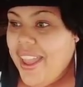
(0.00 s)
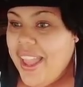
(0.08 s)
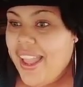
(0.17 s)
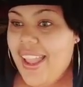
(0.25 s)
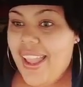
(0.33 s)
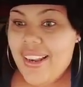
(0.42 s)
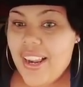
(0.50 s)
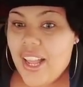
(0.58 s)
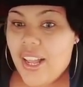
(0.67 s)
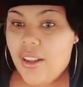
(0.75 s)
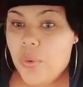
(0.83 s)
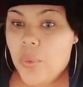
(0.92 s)

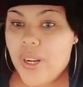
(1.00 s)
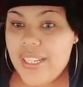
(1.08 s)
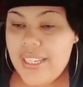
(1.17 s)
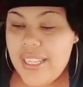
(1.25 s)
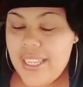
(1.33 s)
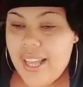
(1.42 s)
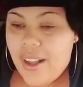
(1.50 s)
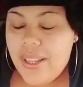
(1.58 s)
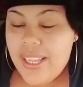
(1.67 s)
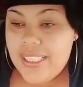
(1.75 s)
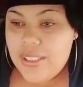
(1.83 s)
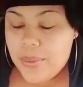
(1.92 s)
And one day I
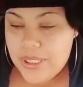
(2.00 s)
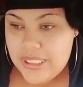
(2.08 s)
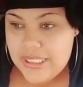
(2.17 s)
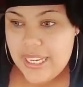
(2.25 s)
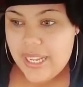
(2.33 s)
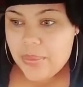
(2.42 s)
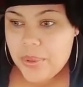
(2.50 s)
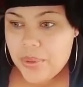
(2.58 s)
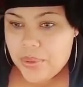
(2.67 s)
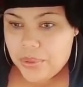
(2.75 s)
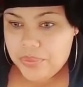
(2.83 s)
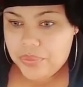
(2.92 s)
actually went to Job Corps,